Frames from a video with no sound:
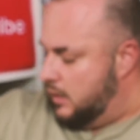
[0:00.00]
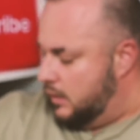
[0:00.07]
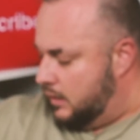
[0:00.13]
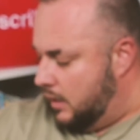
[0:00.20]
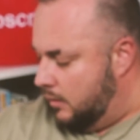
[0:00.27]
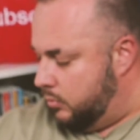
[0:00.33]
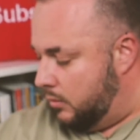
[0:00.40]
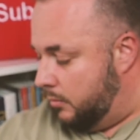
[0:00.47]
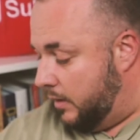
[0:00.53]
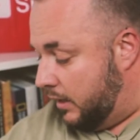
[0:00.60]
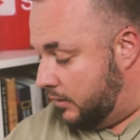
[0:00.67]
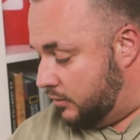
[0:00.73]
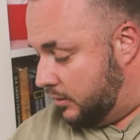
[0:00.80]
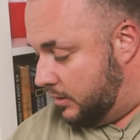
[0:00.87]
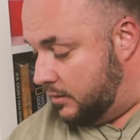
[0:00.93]
another couple of
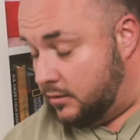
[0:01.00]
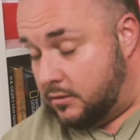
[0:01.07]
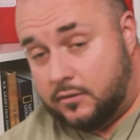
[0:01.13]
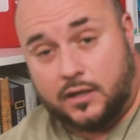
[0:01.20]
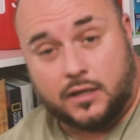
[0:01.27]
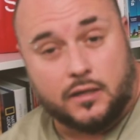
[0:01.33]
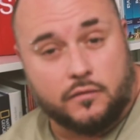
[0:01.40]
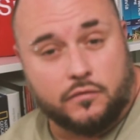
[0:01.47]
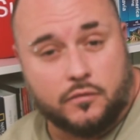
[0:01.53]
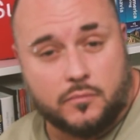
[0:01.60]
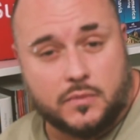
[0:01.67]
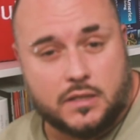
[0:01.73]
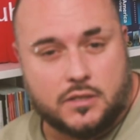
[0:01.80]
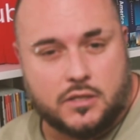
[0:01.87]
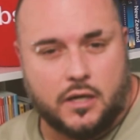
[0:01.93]
batteries directly
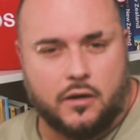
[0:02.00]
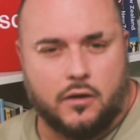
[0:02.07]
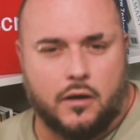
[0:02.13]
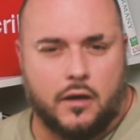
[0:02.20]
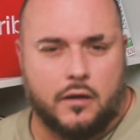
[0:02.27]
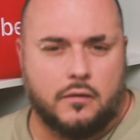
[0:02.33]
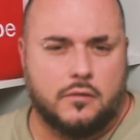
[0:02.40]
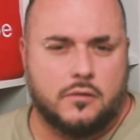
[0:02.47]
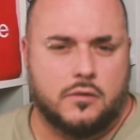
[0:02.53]
from D J I.